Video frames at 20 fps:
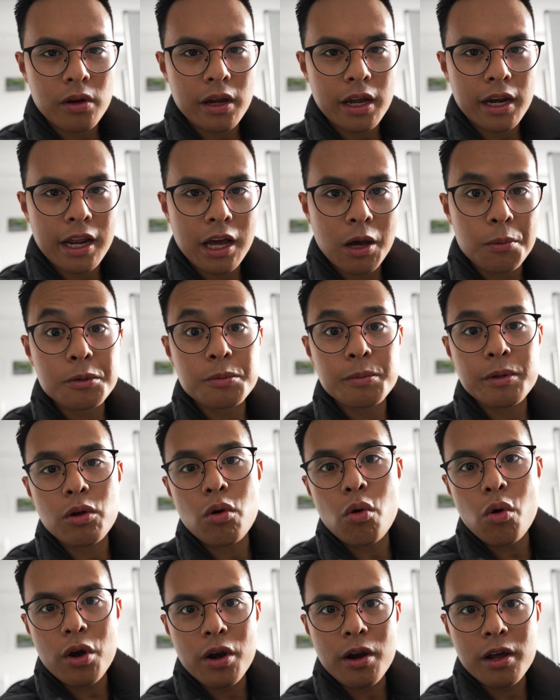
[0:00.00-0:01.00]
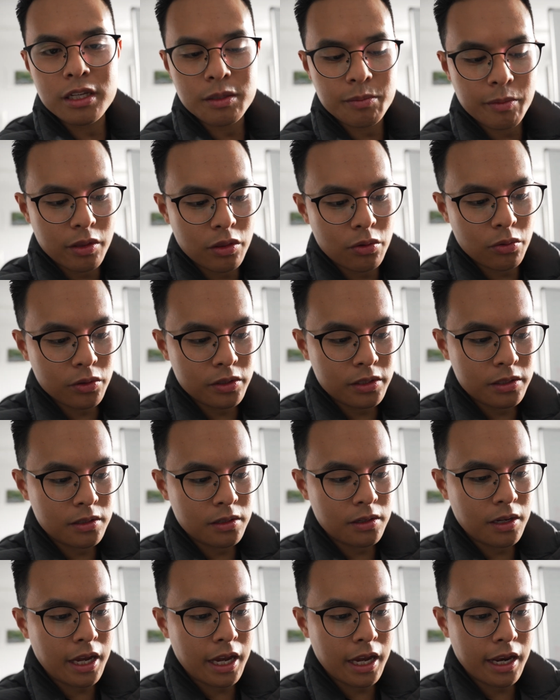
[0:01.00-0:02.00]
And it helps me to organize my thoughts
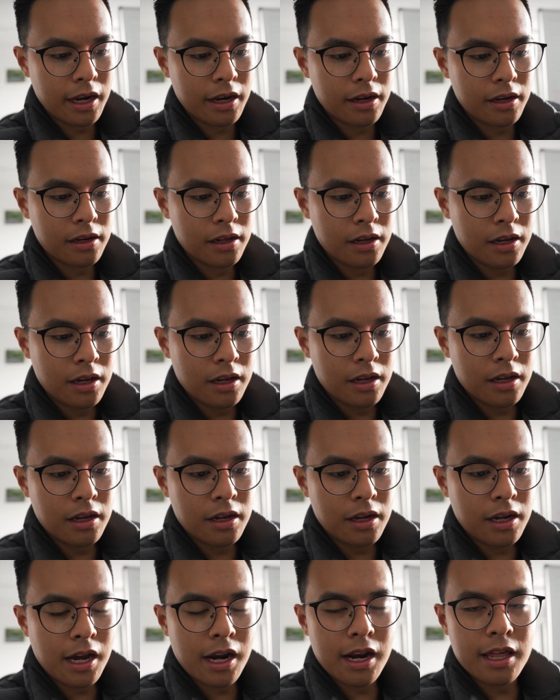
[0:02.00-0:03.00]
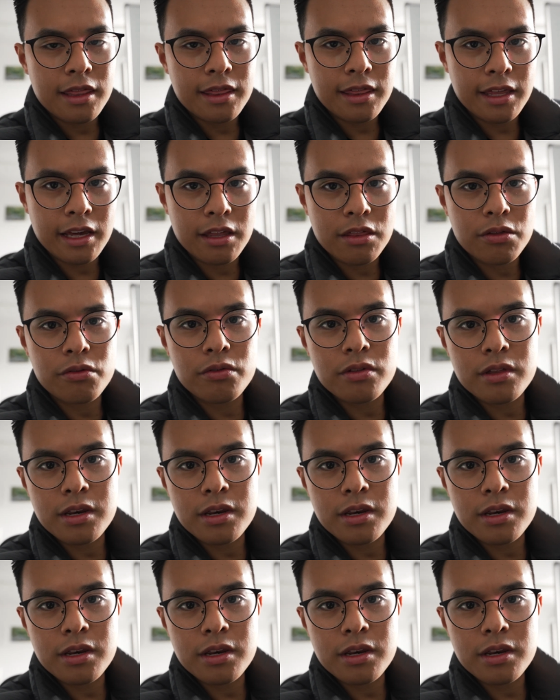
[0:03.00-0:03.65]
and kind of think through